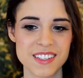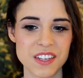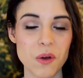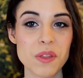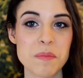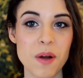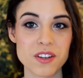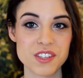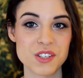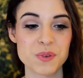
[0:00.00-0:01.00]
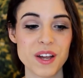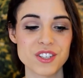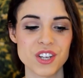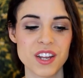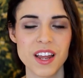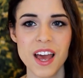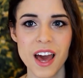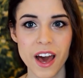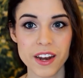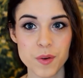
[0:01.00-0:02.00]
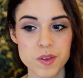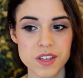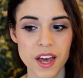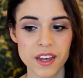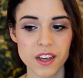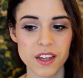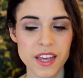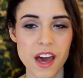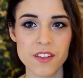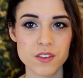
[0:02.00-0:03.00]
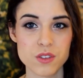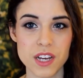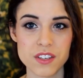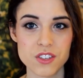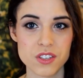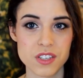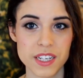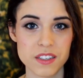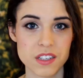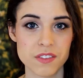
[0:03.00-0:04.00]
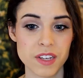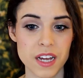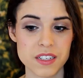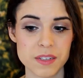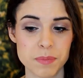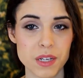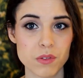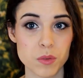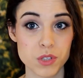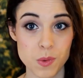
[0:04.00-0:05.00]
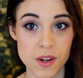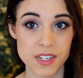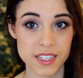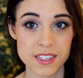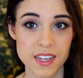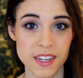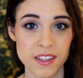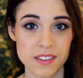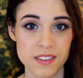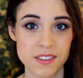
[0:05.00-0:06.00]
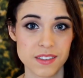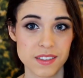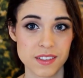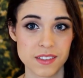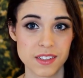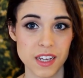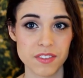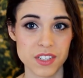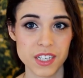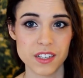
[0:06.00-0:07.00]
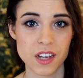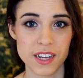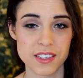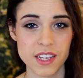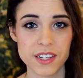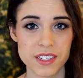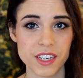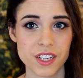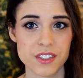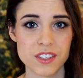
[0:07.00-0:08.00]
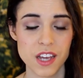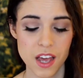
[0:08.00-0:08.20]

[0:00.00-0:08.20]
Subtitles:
told them our situation, and he was like, yeah, that's just tickets to the VIP room. Do you want tickets? I can give you tickets, I can sell you tickets.